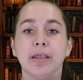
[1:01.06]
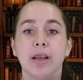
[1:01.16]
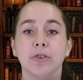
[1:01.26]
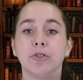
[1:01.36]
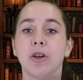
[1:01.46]

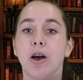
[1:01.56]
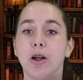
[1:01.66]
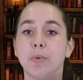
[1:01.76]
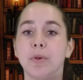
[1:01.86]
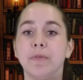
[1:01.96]
Lounge
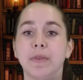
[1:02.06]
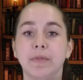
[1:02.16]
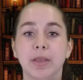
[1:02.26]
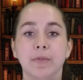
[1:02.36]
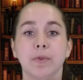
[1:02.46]

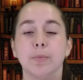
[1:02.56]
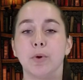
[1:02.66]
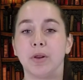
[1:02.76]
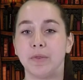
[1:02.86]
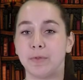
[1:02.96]
R150 for
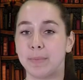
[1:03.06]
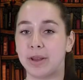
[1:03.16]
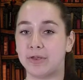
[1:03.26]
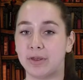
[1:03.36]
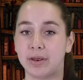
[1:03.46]
more
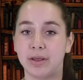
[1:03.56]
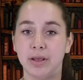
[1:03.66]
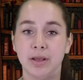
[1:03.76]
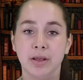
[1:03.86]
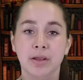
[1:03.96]
information.
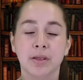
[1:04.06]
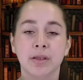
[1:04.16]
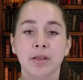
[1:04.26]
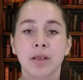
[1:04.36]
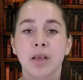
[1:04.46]

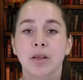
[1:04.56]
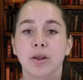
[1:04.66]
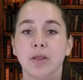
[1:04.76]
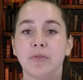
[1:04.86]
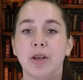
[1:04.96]

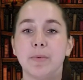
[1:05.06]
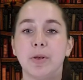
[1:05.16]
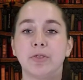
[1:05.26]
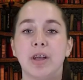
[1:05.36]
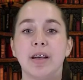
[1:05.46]
Girls
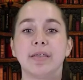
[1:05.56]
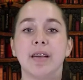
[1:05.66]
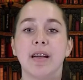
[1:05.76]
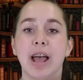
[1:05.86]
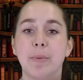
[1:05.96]
volleyball trials
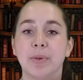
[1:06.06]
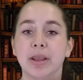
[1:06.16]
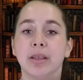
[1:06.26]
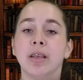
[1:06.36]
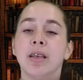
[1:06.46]
are
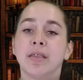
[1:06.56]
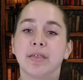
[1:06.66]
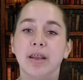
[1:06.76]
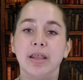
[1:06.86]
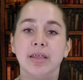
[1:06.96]
happening
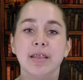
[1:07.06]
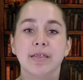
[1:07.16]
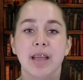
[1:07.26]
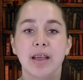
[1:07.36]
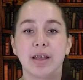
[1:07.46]
starting this
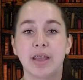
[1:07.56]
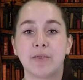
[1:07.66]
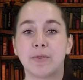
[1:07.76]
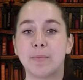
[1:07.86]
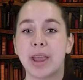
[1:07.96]
Saturday
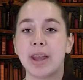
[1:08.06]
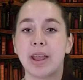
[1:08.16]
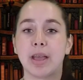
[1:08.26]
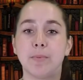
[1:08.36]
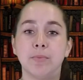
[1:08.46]
from 8
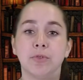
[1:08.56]
a.m.